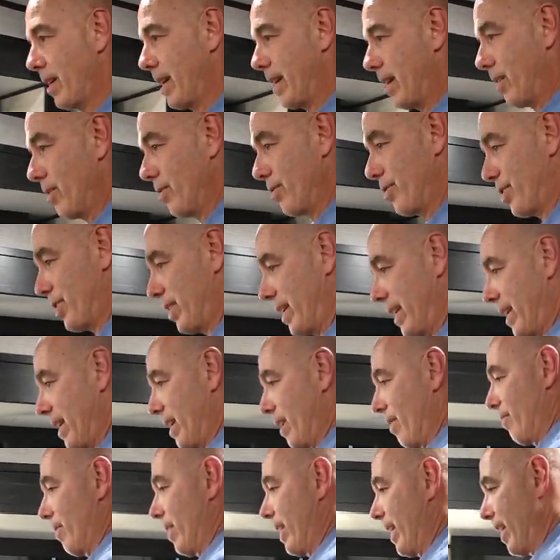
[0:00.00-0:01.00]
coach
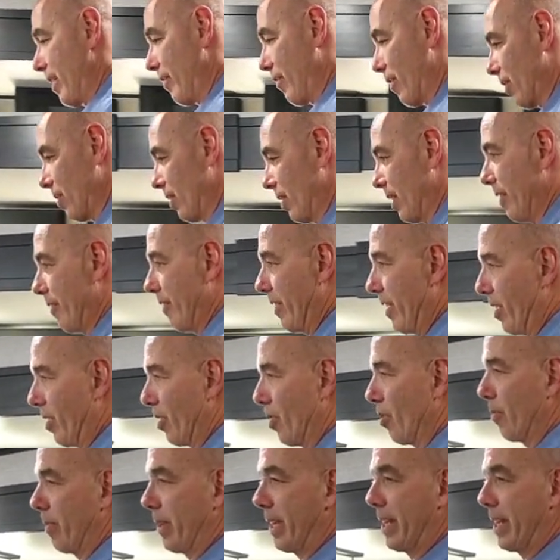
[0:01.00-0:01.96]
again, we have our living room